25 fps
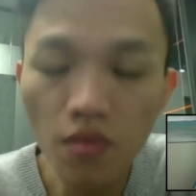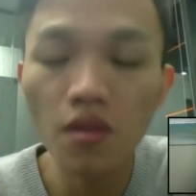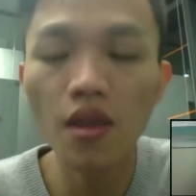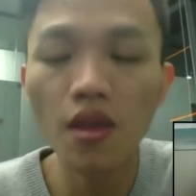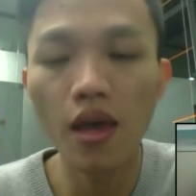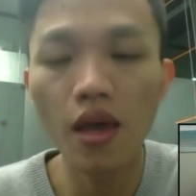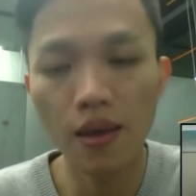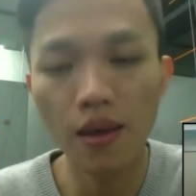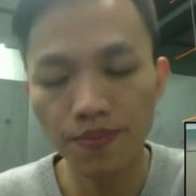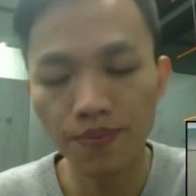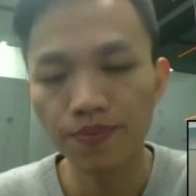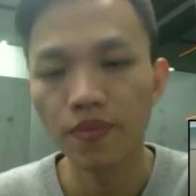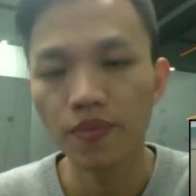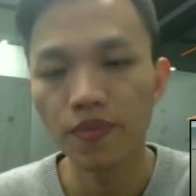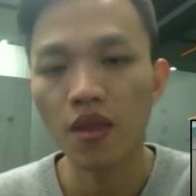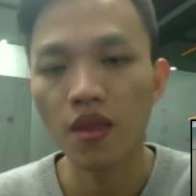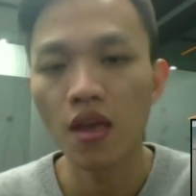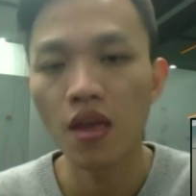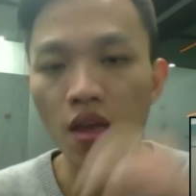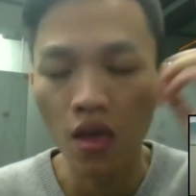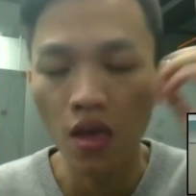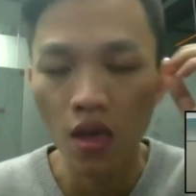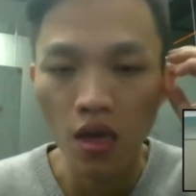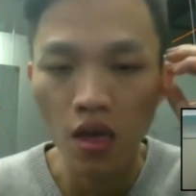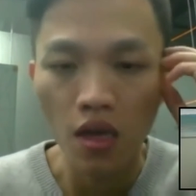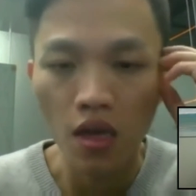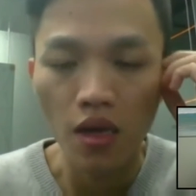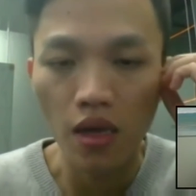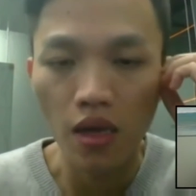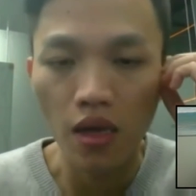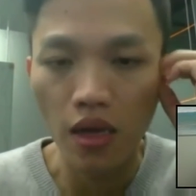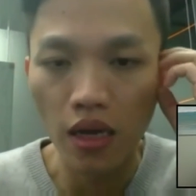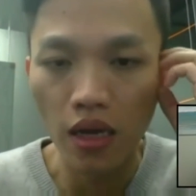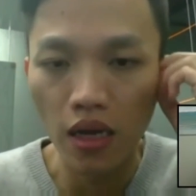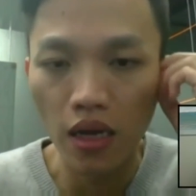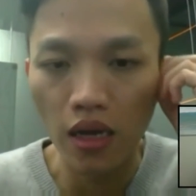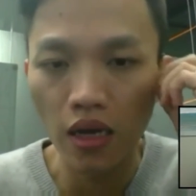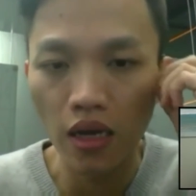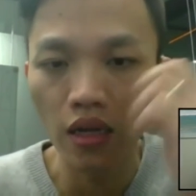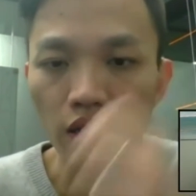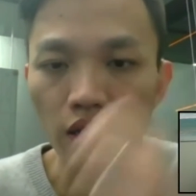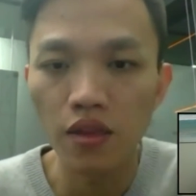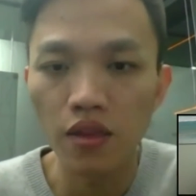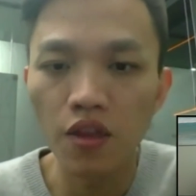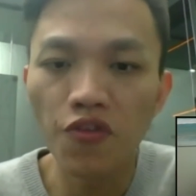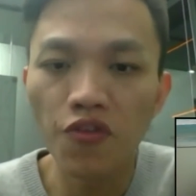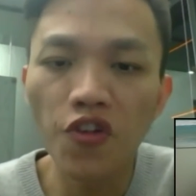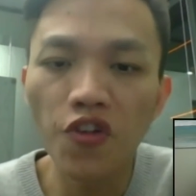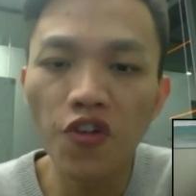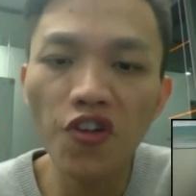Yeah.
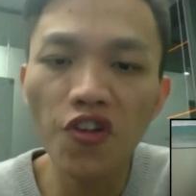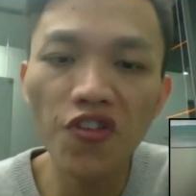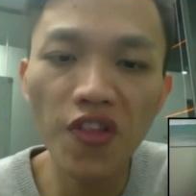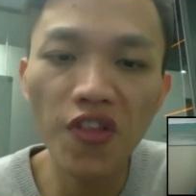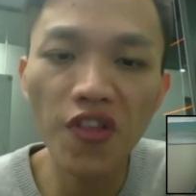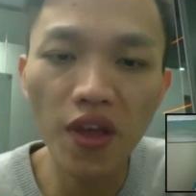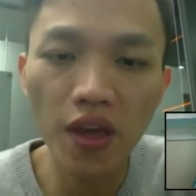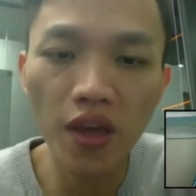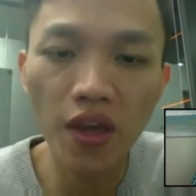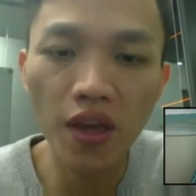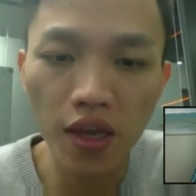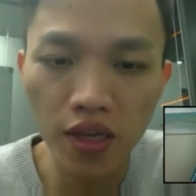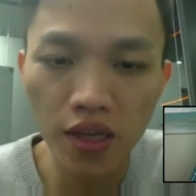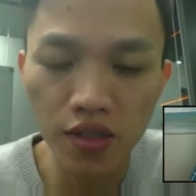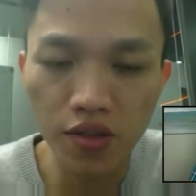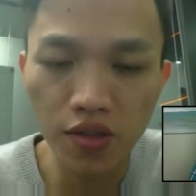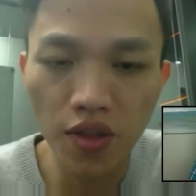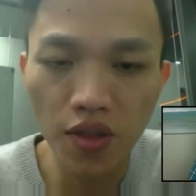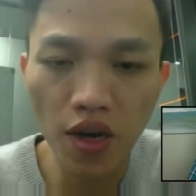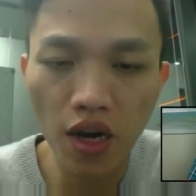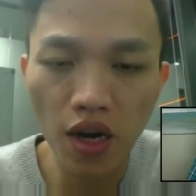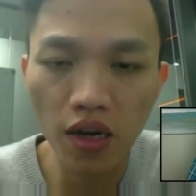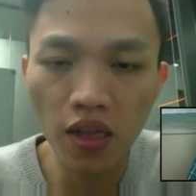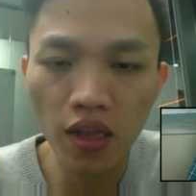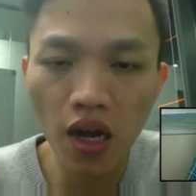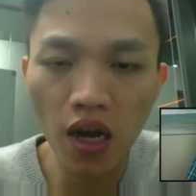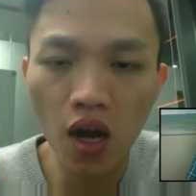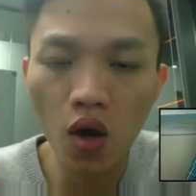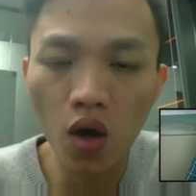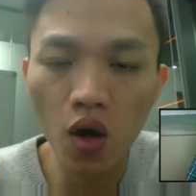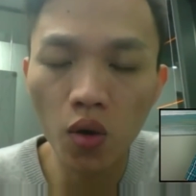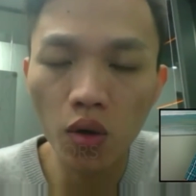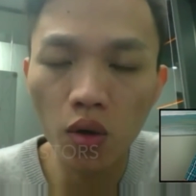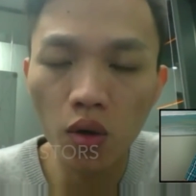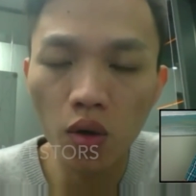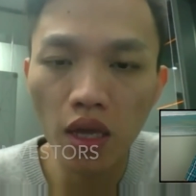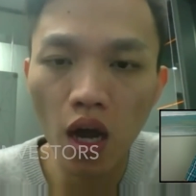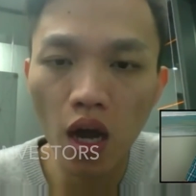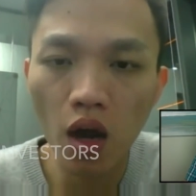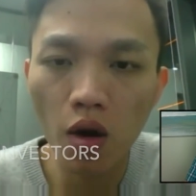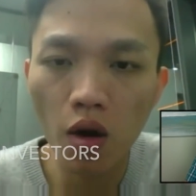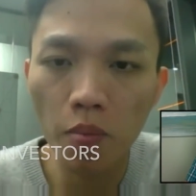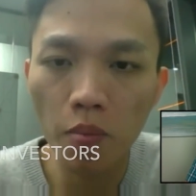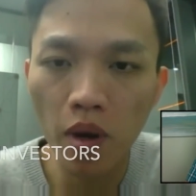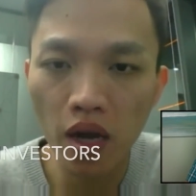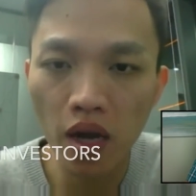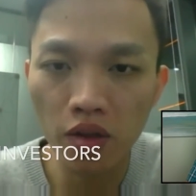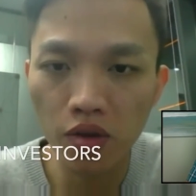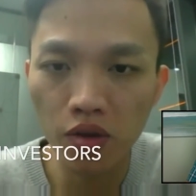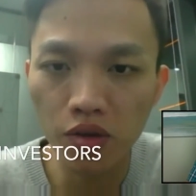The first thing is they are not only
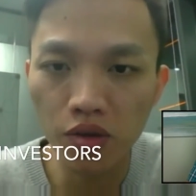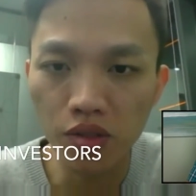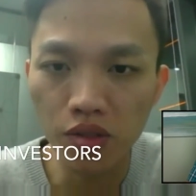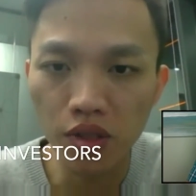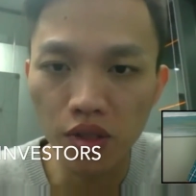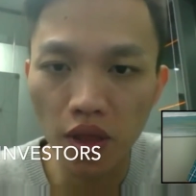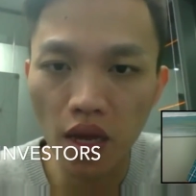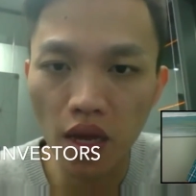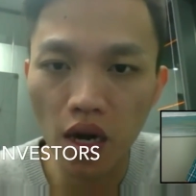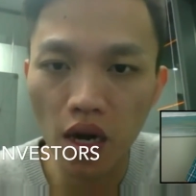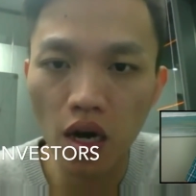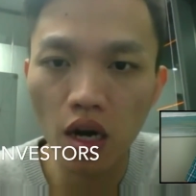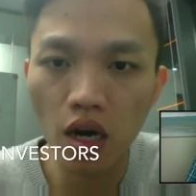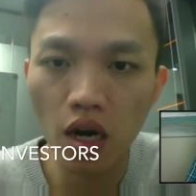our partners, they are